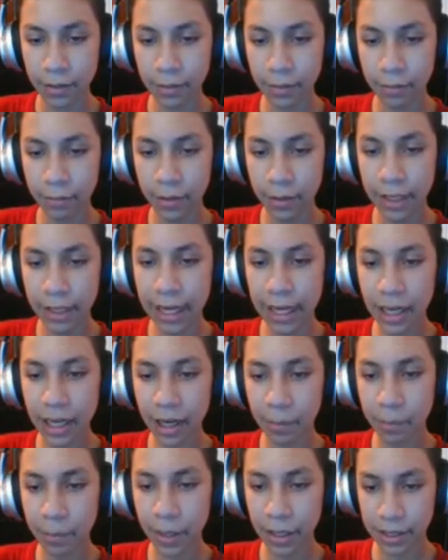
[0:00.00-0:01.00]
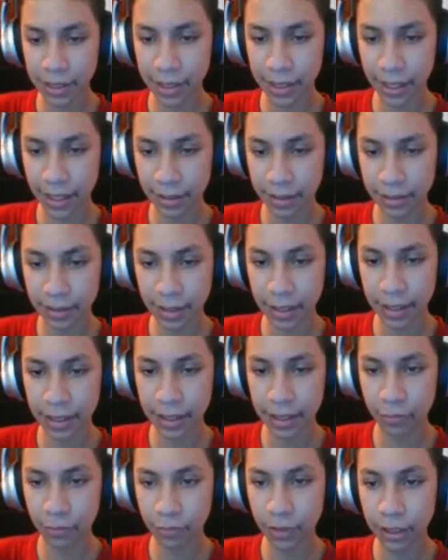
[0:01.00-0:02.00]
really getting our butts kicked. And
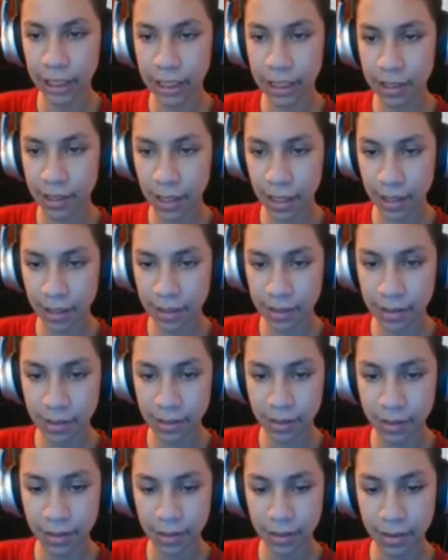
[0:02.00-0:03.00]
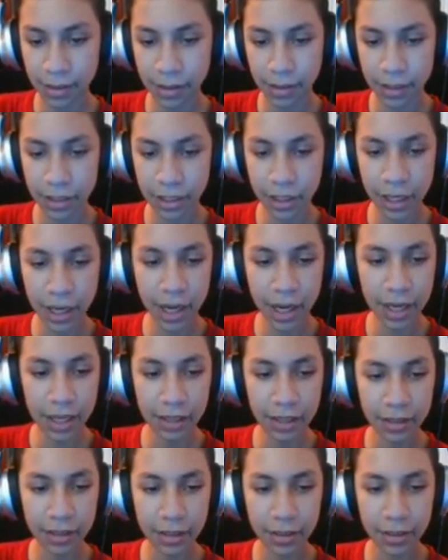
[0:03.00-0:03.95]
it really sucks. Could you not?